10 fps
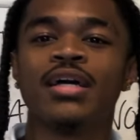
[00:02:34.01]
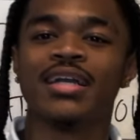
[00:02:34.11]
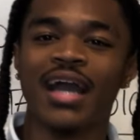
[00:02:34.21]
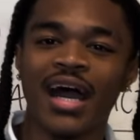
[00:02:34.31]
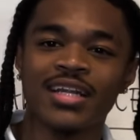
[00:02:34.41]

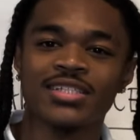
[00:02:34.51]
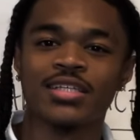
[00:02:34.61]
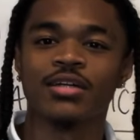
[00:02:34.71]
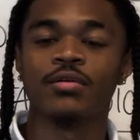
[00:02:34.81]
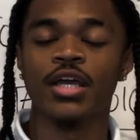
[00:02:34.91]
God is
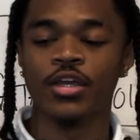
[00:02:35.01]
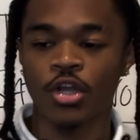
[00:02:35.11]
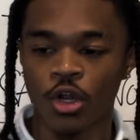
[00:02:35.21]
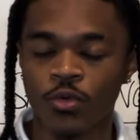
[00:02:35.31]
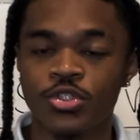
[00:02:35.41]
going to
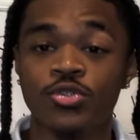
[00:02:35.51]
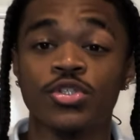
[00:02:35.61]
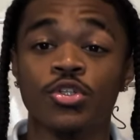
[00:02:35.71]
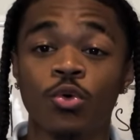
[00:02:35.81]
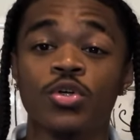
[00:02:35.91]
encourage you
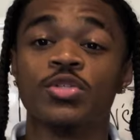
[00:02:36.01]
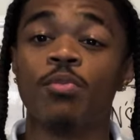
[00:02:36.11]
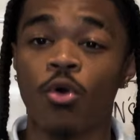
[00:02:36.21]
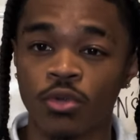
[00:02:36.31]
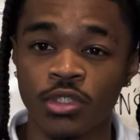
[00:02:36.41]
to do what's
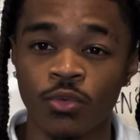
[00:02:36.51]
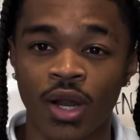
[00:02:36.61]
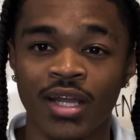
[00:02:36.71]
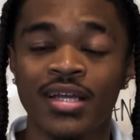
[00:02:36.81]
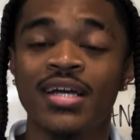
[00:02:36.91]
morally
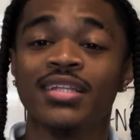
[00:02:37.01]
right.